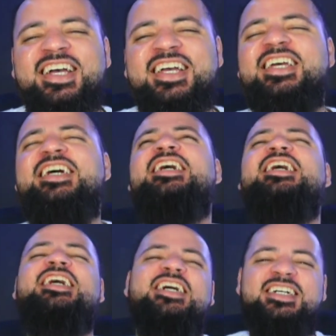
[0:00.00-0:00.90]

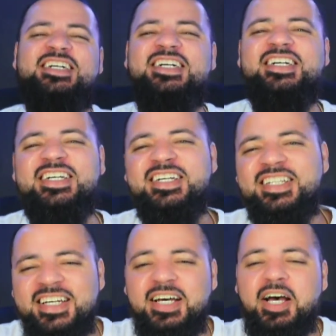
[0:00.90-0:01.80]
yeah,
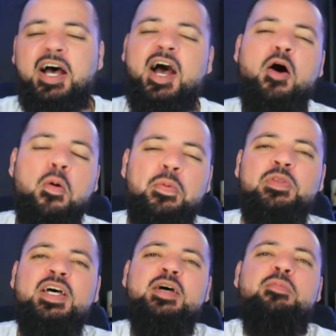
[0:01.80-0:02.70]
yeah. I hope you
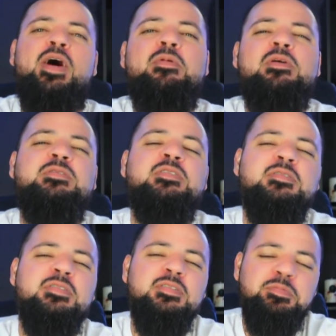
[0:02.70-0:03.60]
did, baby.
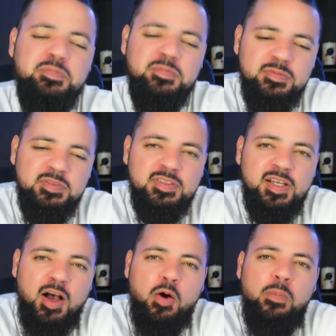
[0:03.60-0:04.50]

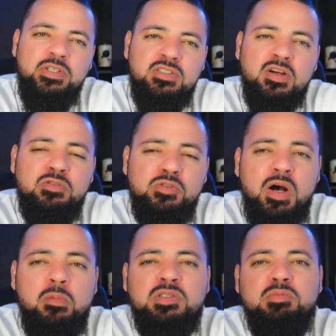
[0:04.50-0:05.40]
I hope he served you
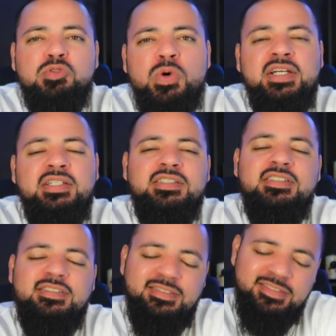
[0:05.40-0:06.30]
up with some twins.
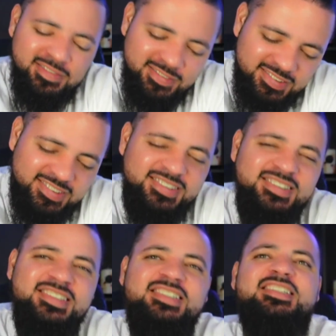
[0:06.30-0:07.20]

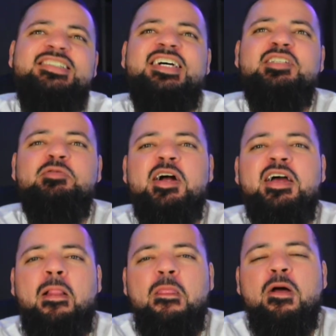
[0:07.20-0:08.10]
That's
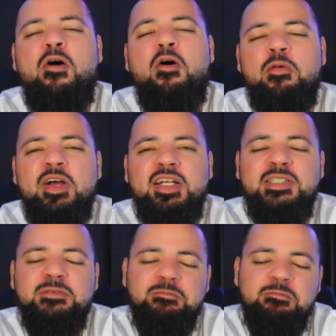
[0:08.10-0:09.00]
right, already.
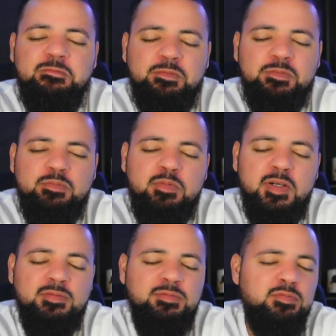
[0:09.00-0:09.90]

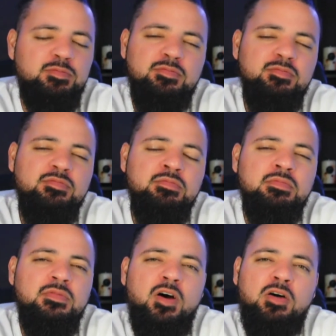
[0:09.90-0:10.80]
But
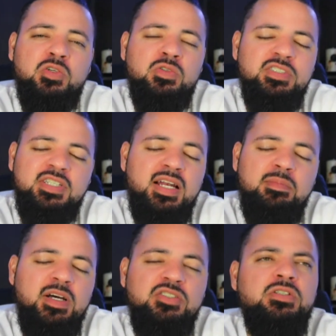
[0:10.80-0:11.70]
all jokes aside, I'm
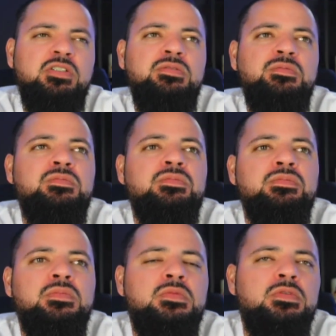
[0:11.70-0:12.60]
not joking.
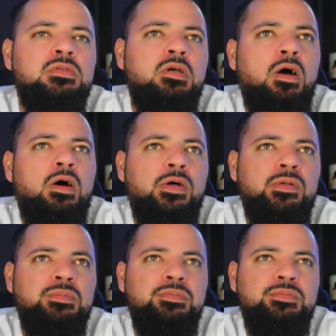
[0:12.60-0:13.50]

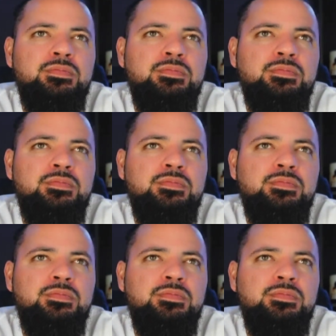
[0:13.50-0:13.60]
Um,